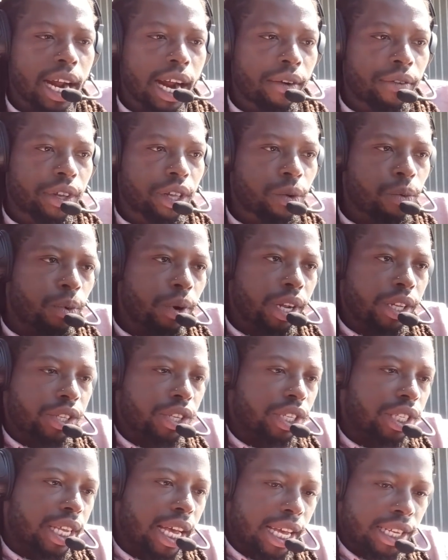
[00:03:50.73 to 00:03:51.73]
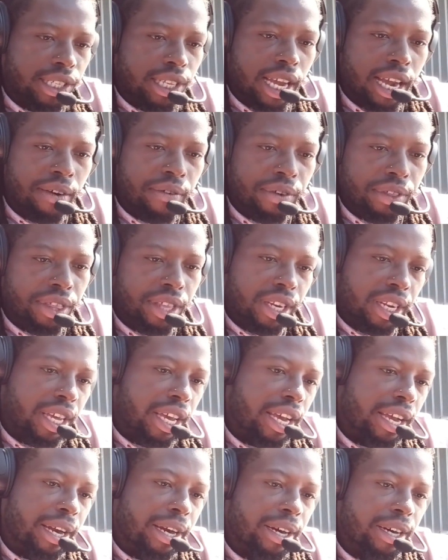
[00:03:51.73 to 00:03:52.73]
but I really wanted to test everything
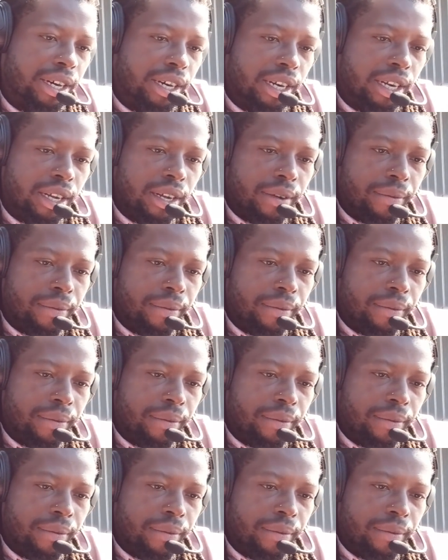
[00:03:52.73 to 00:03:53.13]
here.